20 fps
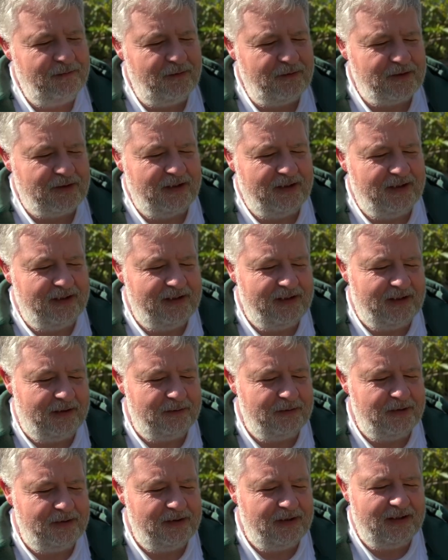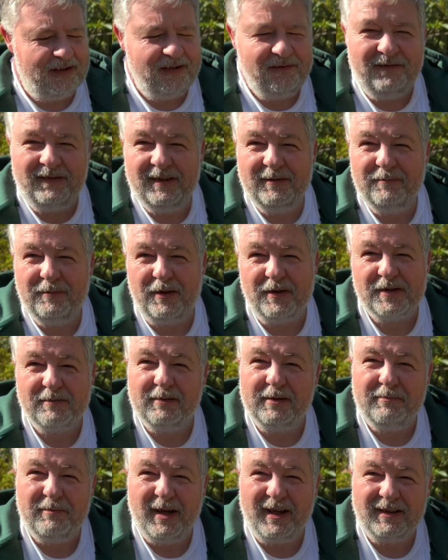Fortunately, I think I'm going to live.
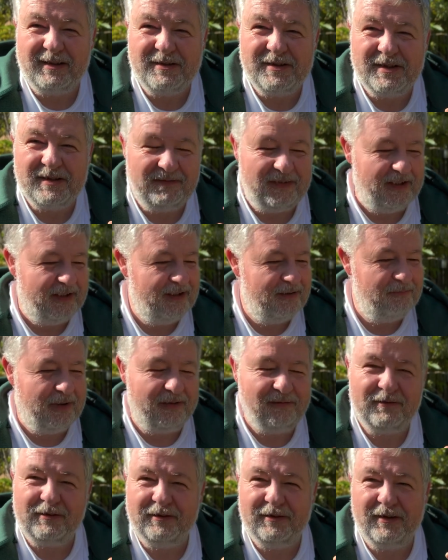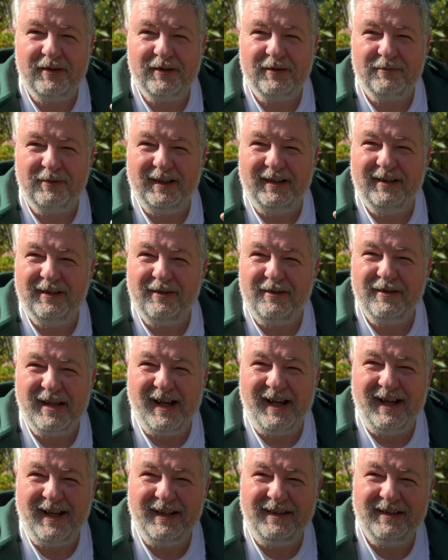Possibly might lose the finger, but I've got another 3 on that
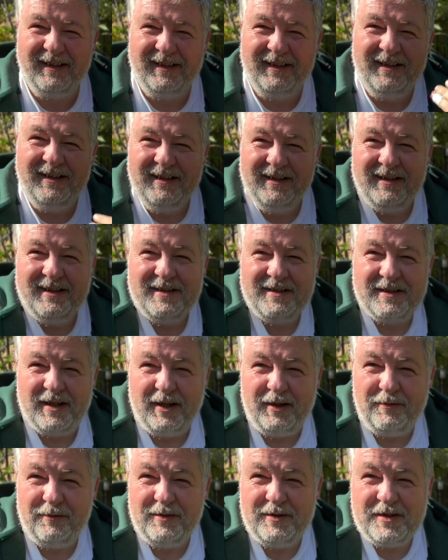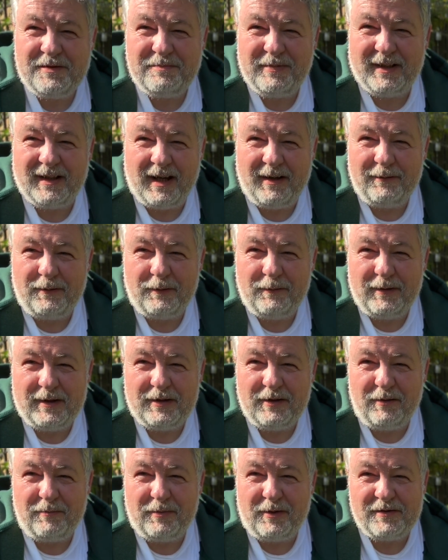hand. So just be careful with
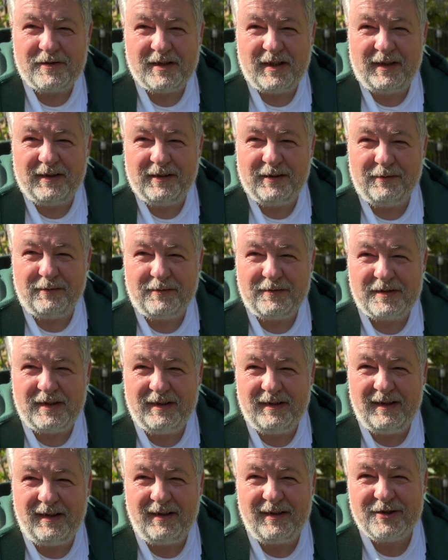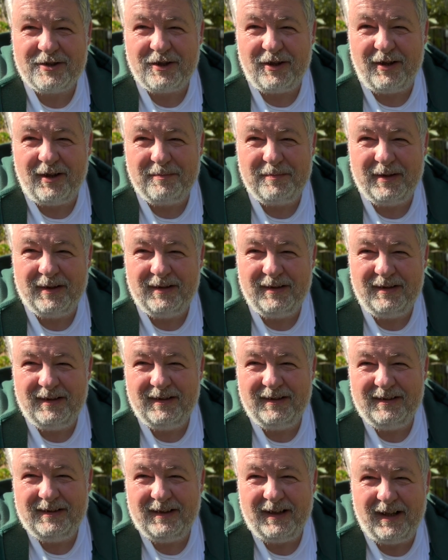your bonsai tools. They are sharp
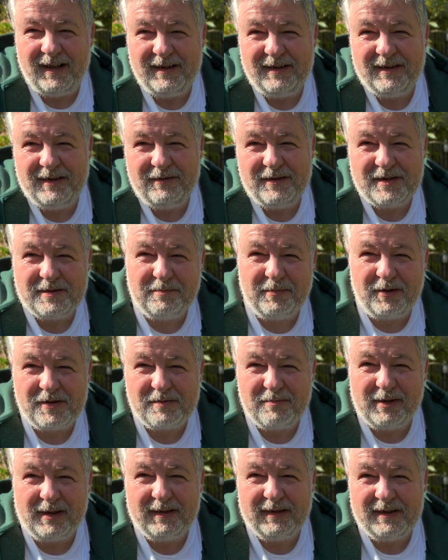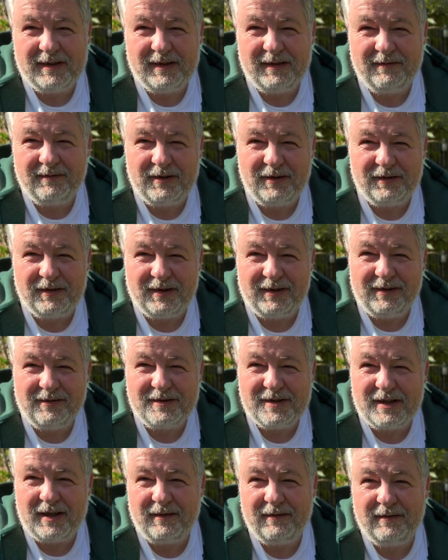and there is a possibility of cutting
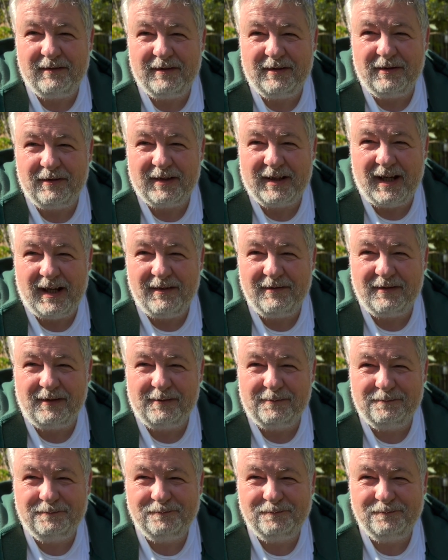yourself if you're not careful.